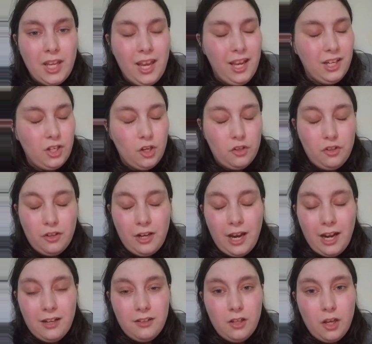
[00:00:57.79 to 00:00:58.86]
and know you're
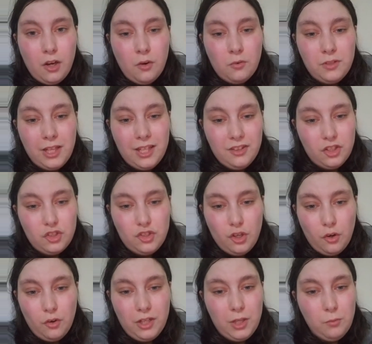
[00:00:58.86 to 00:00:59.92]
not alone in the
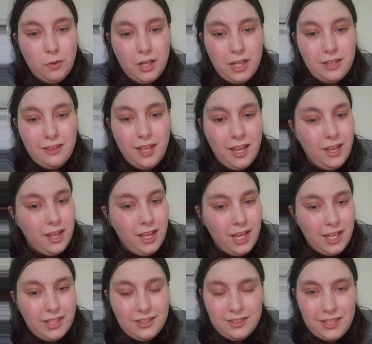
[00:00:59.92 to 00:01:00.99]
journey with
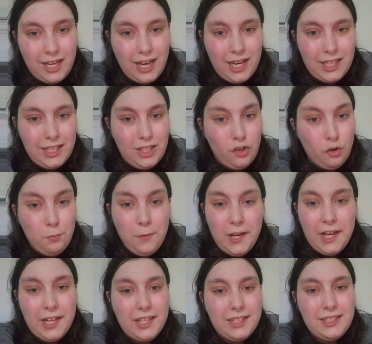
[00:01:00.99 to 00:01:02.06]
anxiety or
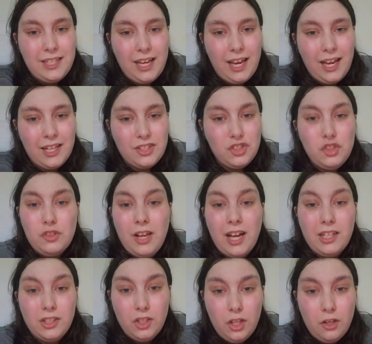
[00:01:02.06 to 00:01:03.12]
panic attacks. You're
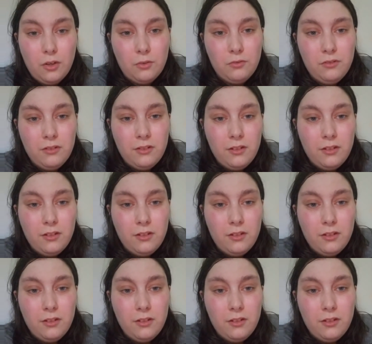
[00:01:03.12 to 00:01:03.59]
not alone.